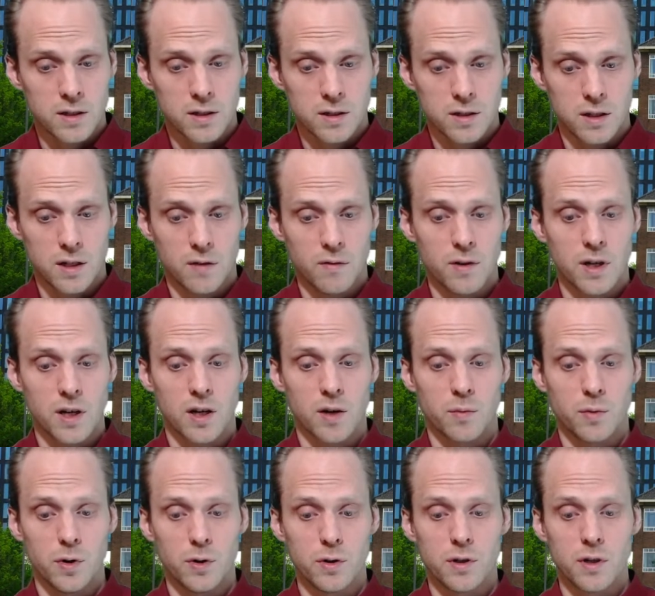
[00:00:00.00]
So then we can
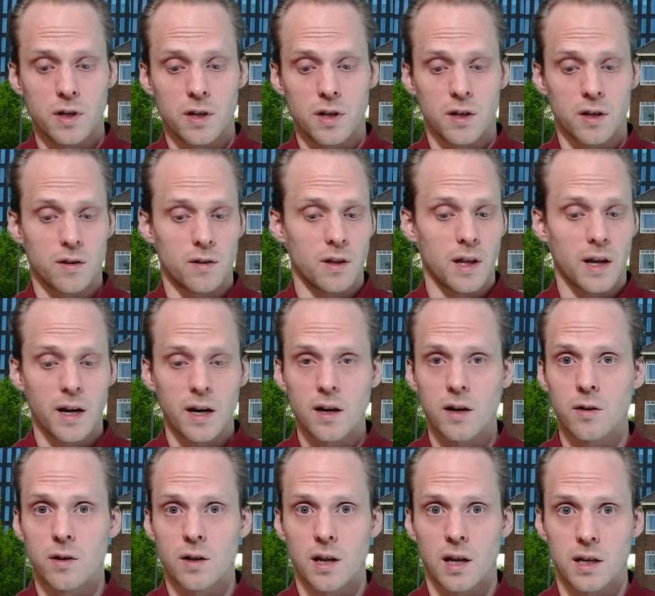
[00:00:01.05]
compute the
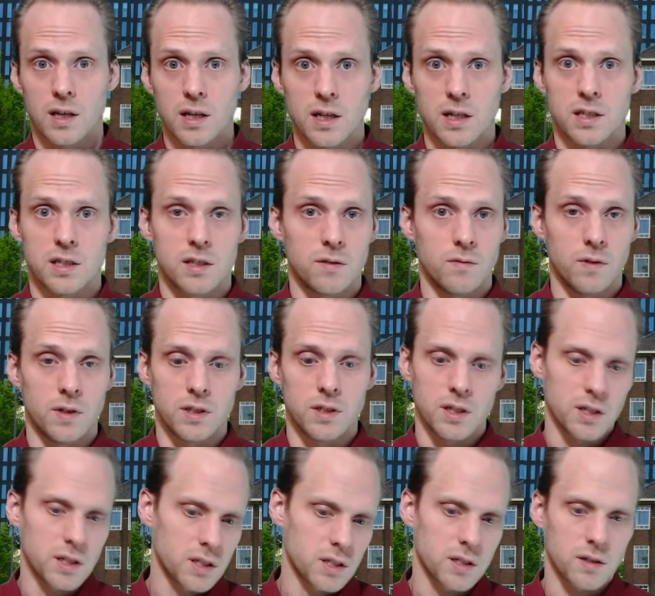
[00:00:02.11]
likelihood like this, which
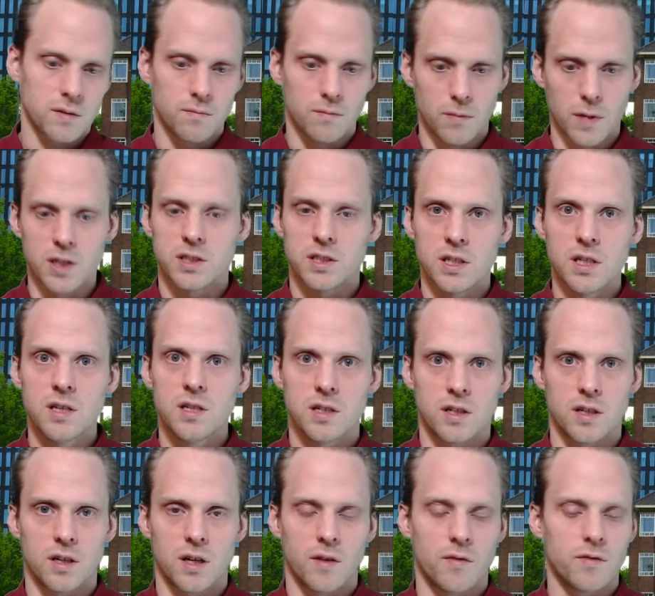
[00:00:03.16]
is much
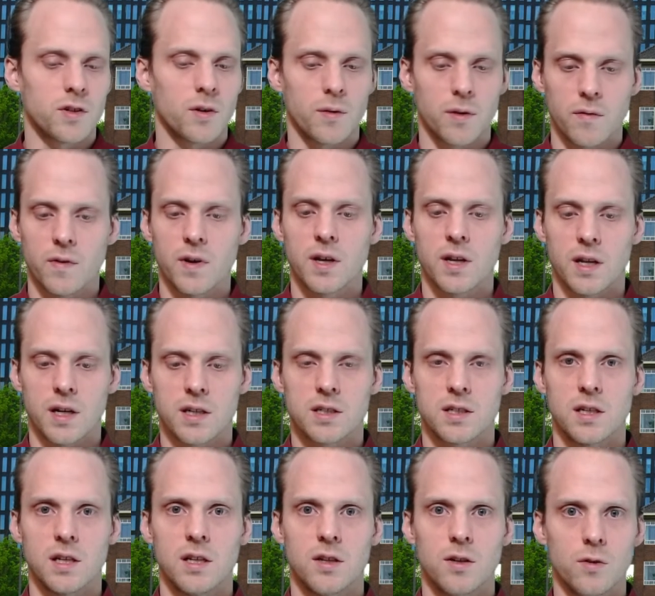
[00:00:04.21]
easier and something we can
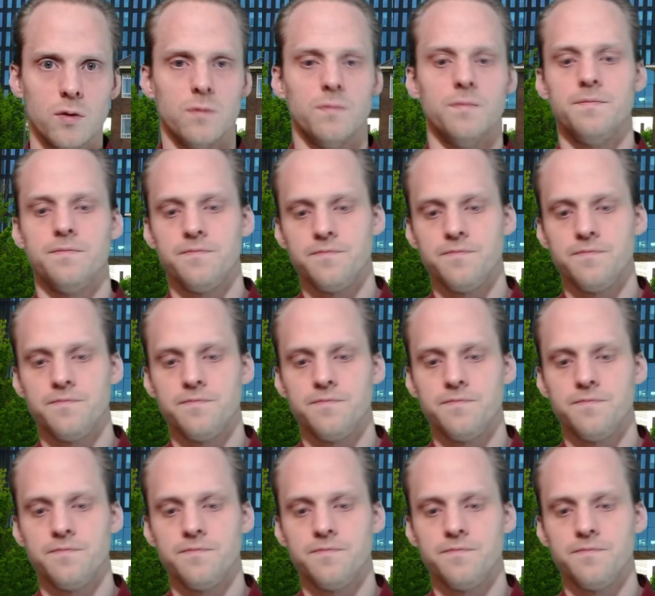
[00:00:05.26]
actually do.